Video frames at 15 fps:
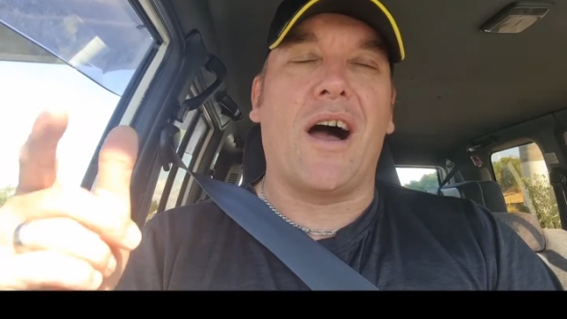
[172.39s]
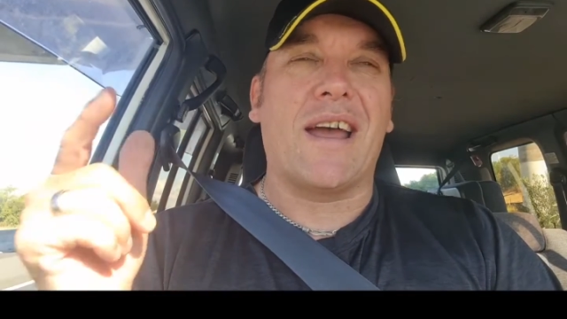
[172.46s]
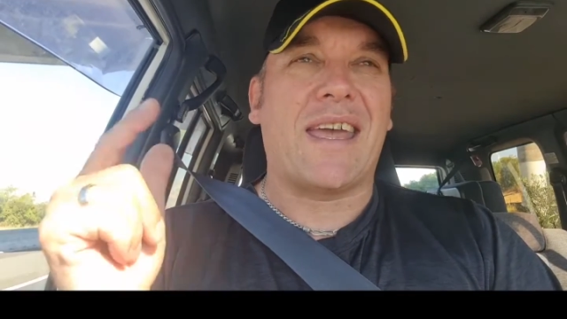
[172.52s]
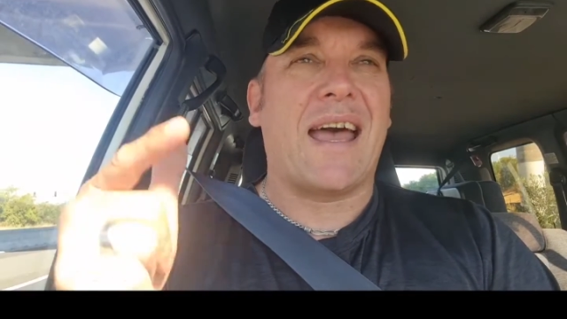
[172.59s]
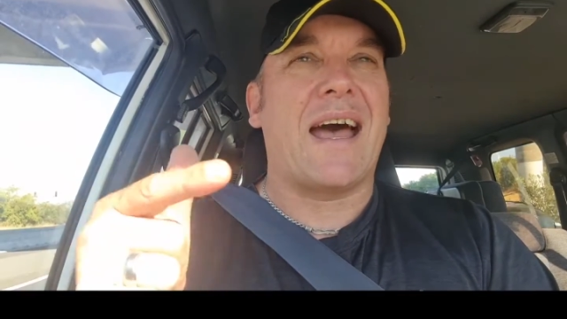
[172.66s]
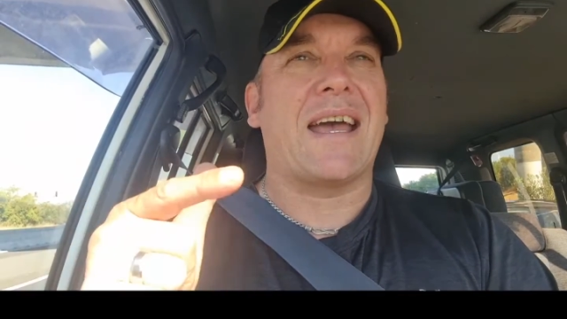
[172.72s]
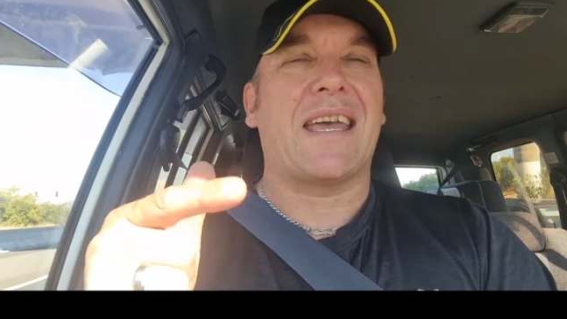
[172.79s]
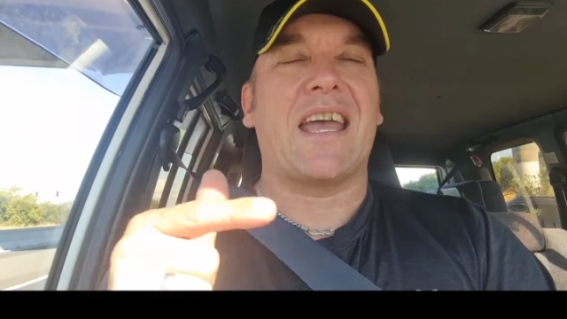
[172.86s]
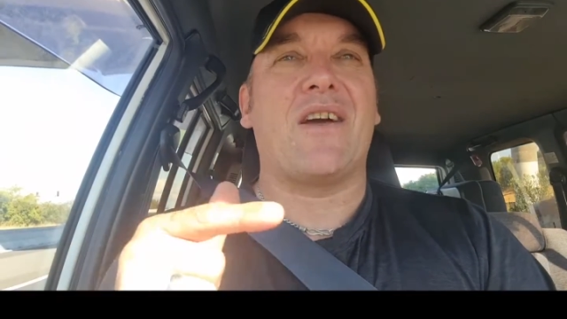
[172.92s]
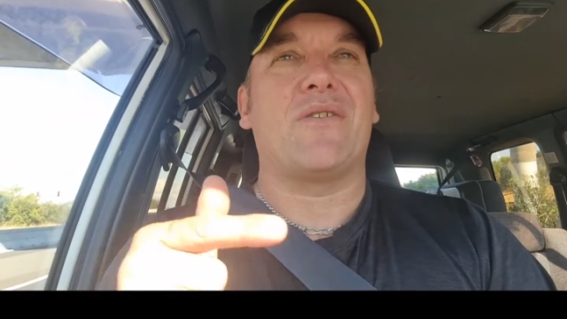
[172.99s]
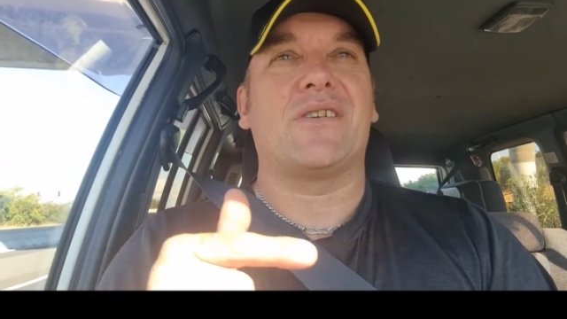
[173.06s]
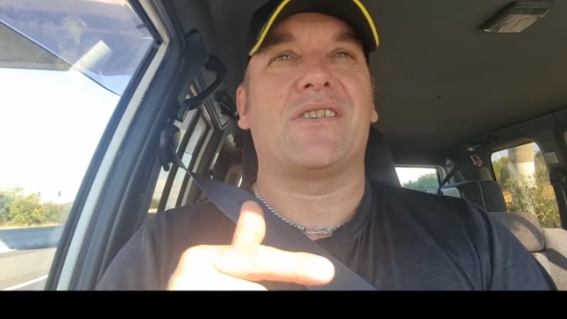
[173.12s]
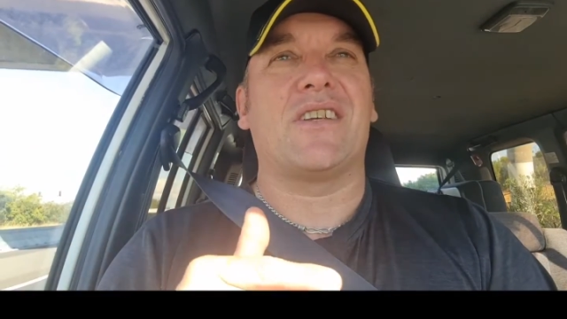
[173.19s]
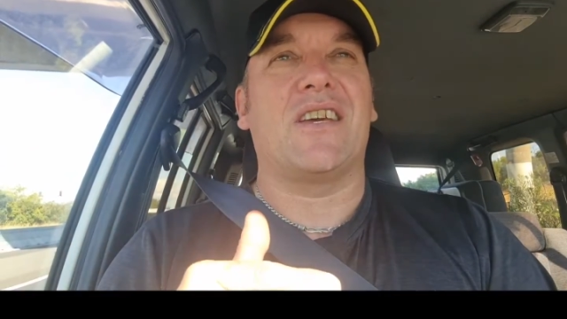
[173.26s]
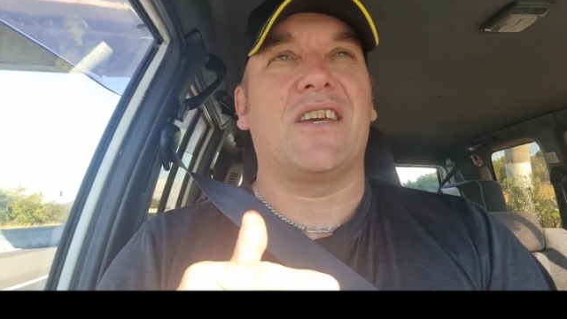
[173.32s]
I can't
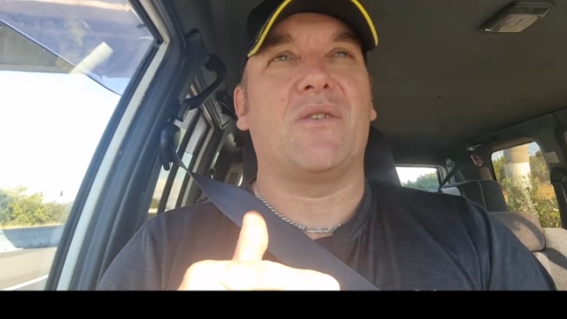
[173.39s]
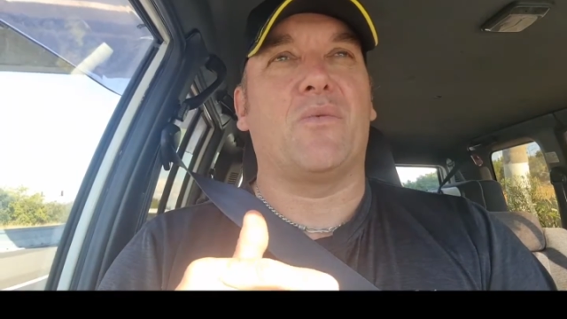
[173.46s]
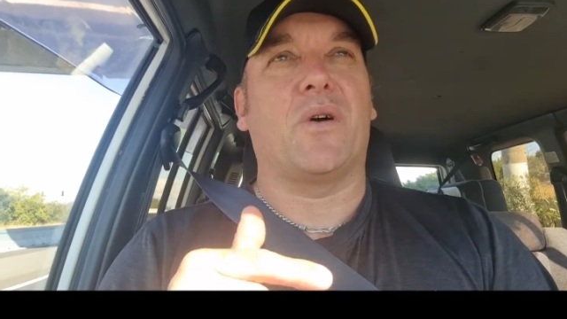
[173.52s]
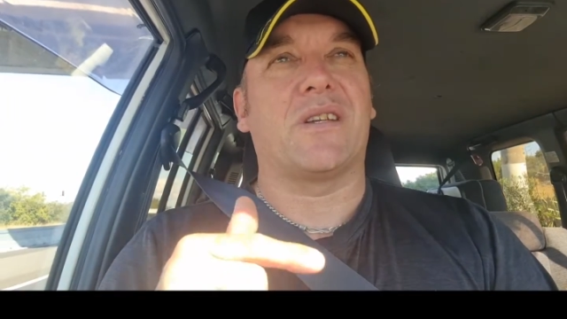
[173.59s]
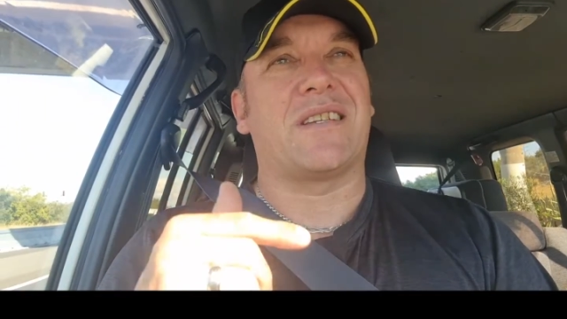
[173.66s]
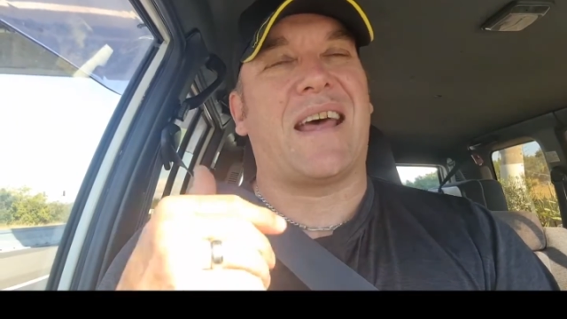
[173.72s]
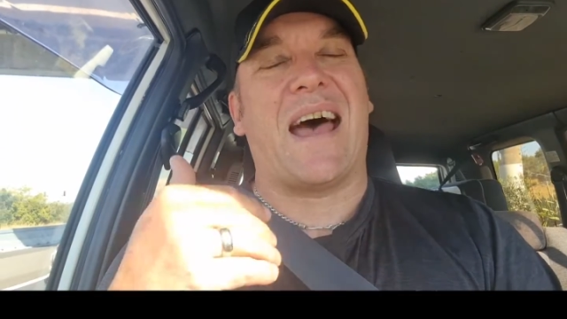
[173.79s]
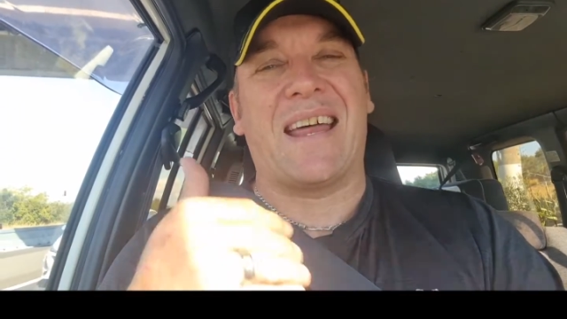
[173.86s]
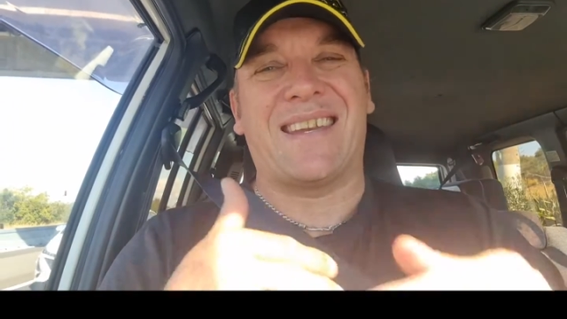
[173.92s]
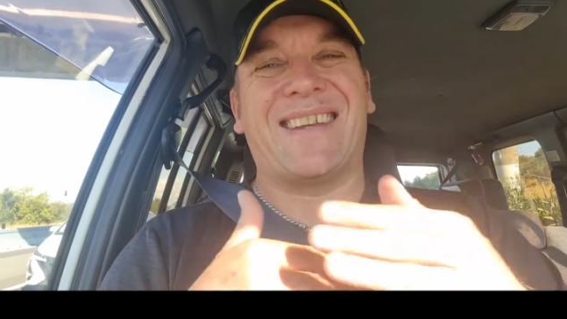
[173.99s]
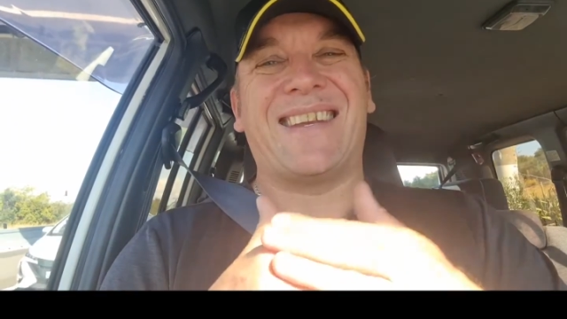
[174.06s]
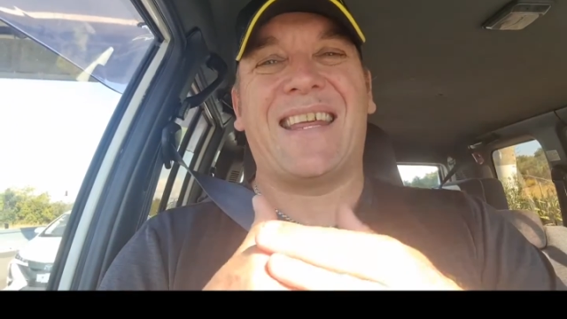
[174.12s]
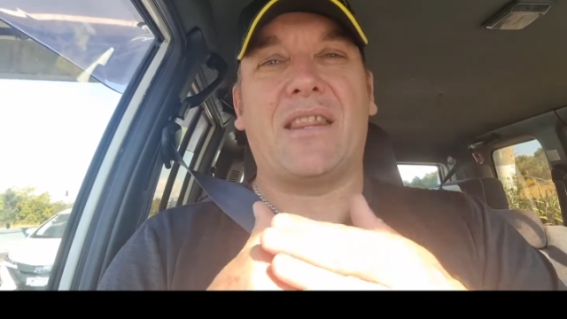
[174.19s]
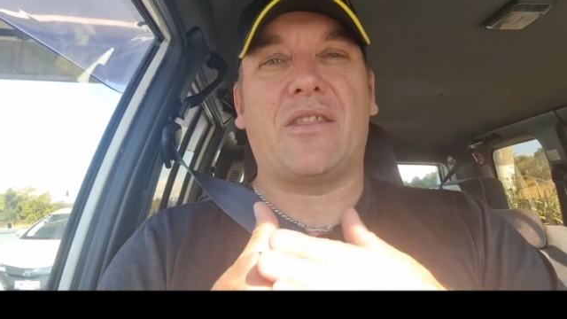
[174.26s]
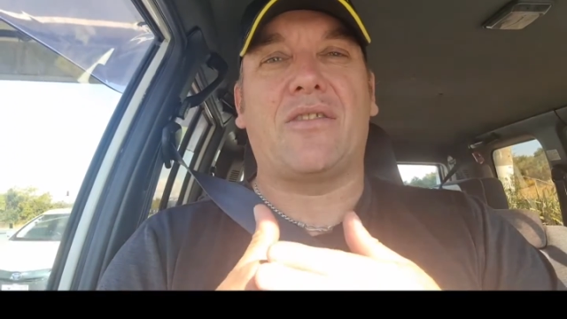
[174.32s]
guarantee what's
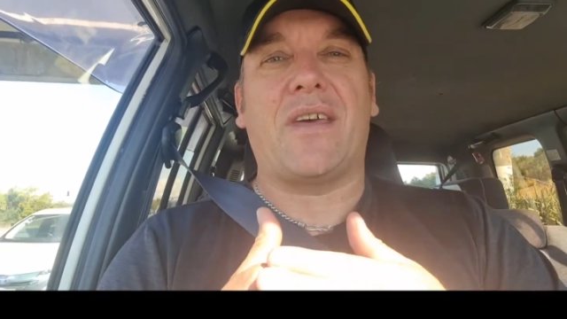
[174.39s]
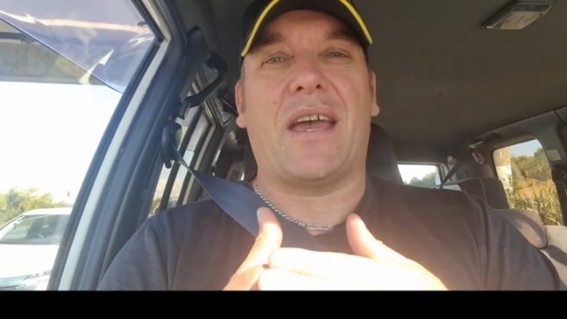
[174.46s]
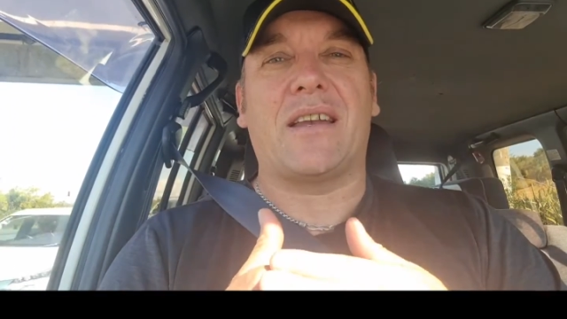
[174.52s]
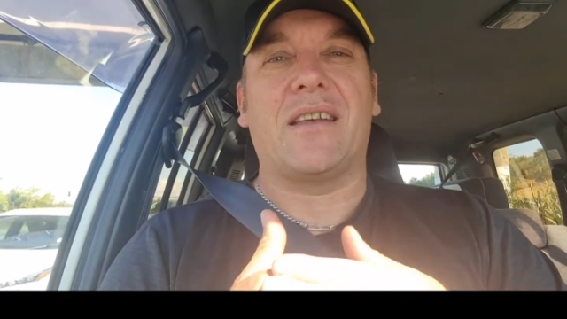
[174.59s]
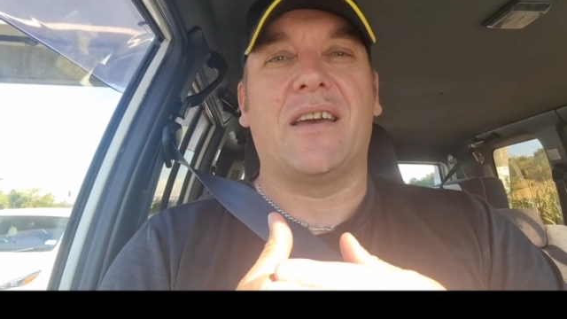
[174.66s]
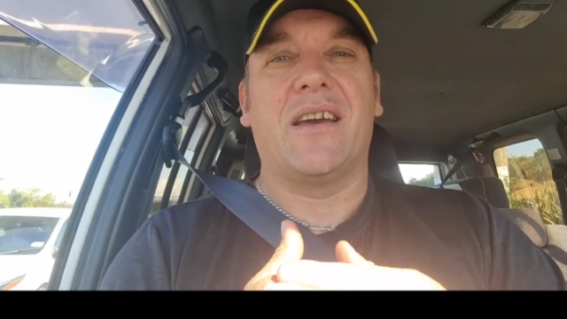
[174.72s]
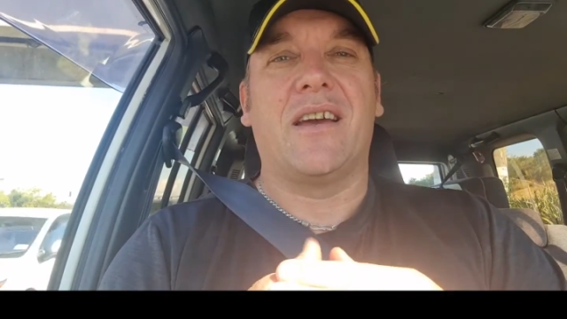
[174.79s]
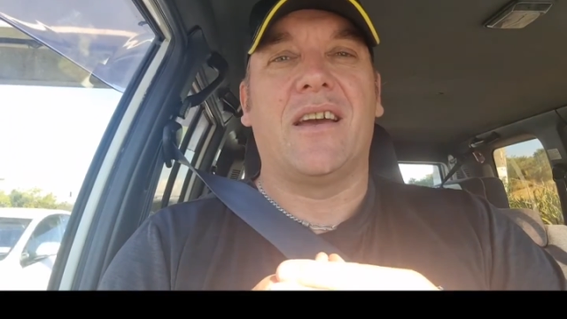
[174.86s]
underneath of that.